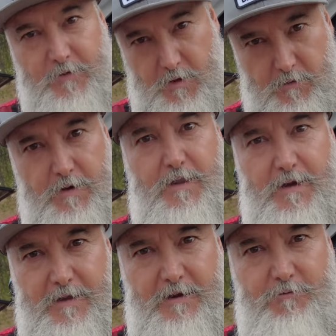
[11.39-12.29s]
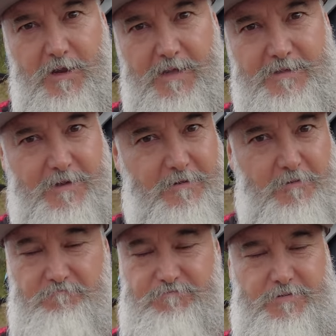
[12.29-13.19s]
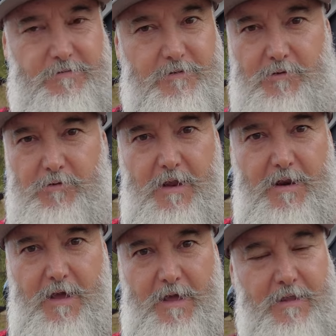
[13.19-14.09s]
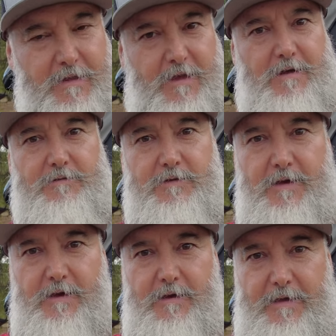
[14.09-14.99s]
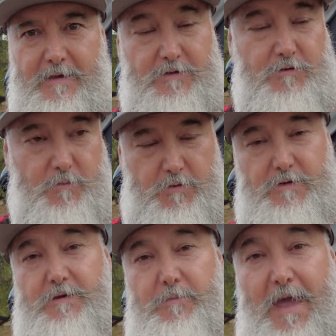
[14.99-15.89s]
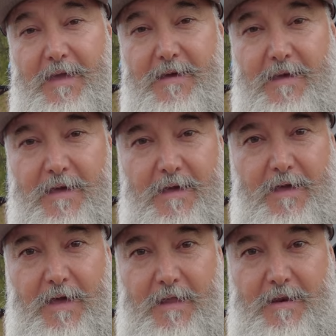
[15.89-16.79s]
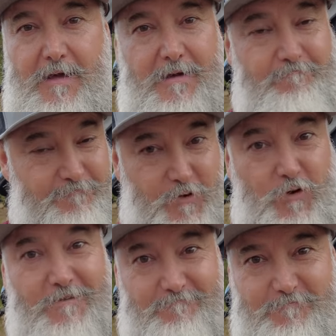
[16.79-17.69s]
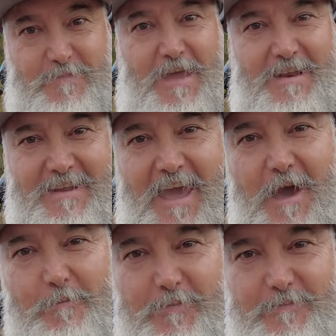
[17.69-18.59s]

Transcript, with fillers: good uh, ingredients and you'll, you don't need anything else. It's super easy to make and uh, you can make it at camp.